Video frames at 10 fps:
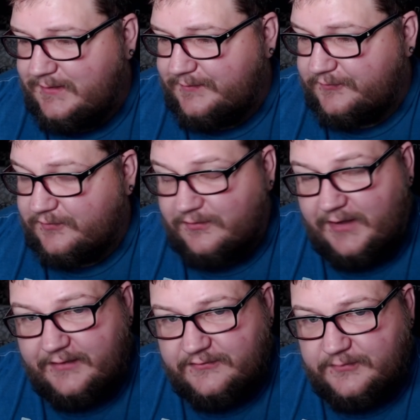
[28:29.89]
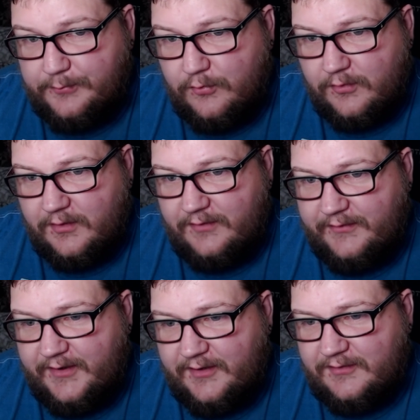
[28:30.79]
Uh, there's a lot of support on
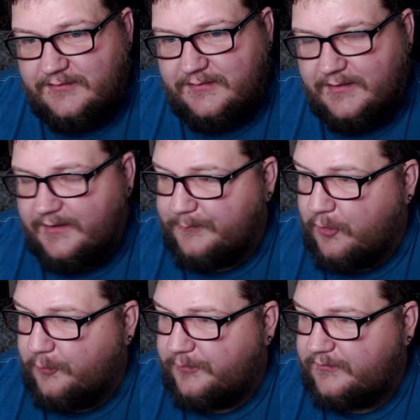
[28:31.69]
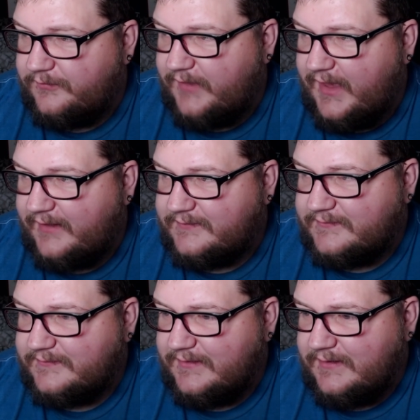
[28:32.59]
there. I'm hoping
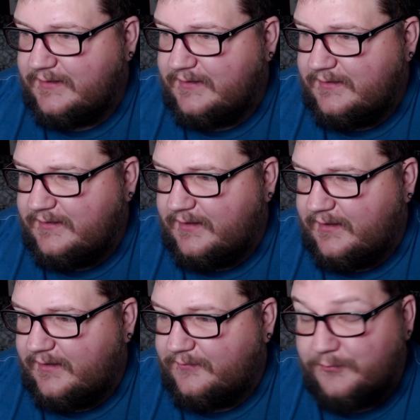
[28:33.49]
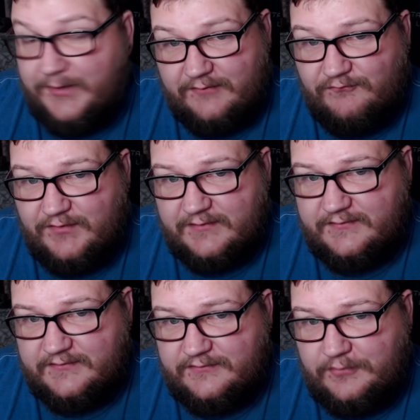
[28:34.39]
that uh, we can fix
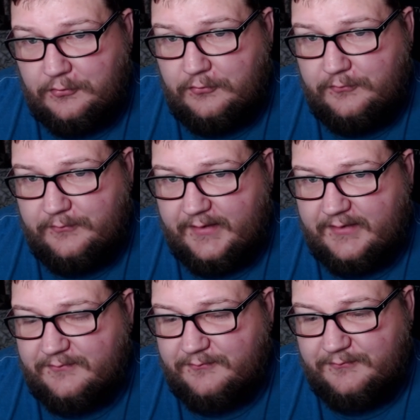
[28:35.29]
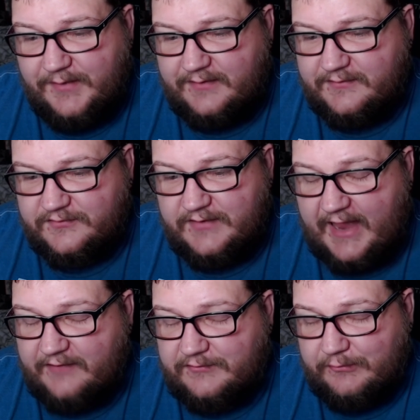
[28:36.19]
this too, make make this
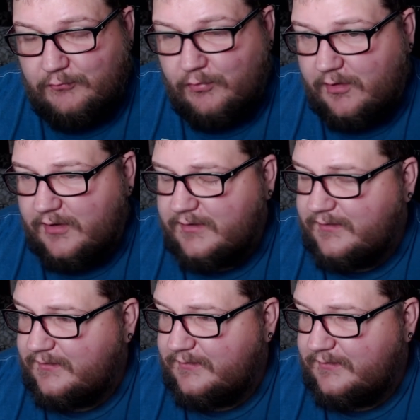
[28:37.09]
actually work.